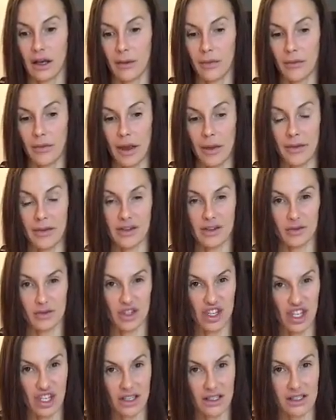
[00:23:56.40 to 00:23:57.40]
maybe some
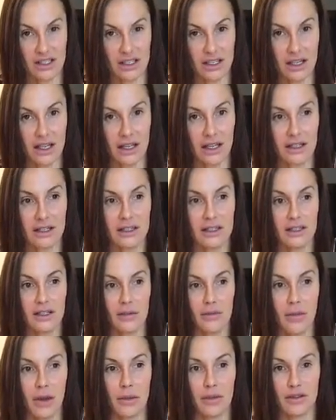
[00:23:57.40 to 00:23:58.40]
chia seeds,
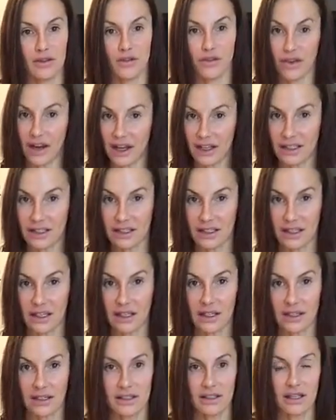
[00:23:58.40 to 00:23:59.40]
maybe some flax
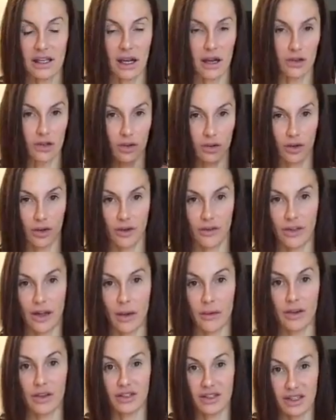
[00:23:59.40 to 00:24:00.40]
seeds. I'll do all of that
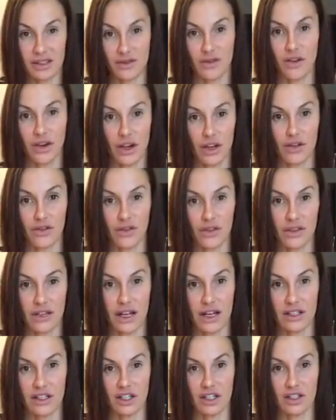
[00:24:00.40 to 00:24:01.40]
because that's very good for
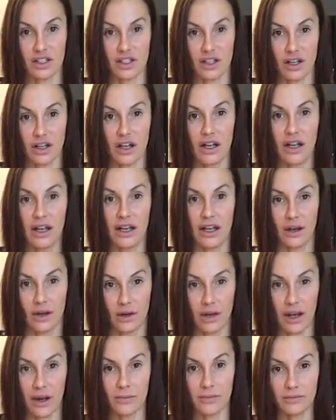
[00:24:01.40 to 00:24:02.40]
digestion.
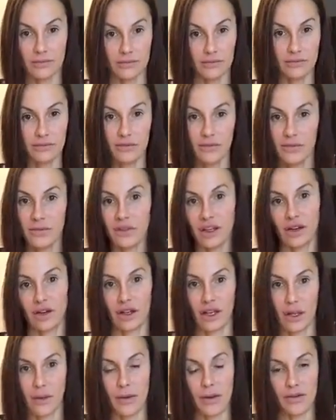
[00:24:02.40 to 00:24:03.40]
It'll
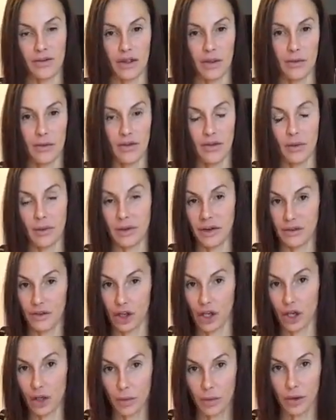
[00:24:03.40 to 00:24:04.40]
keep everything moving. But if you're
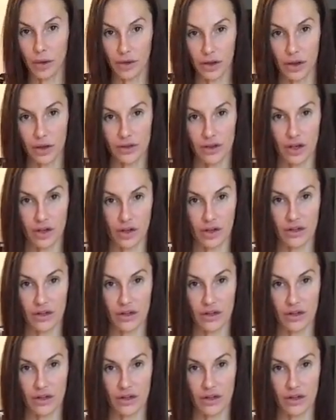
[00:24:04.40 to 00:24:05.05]
going to put those on your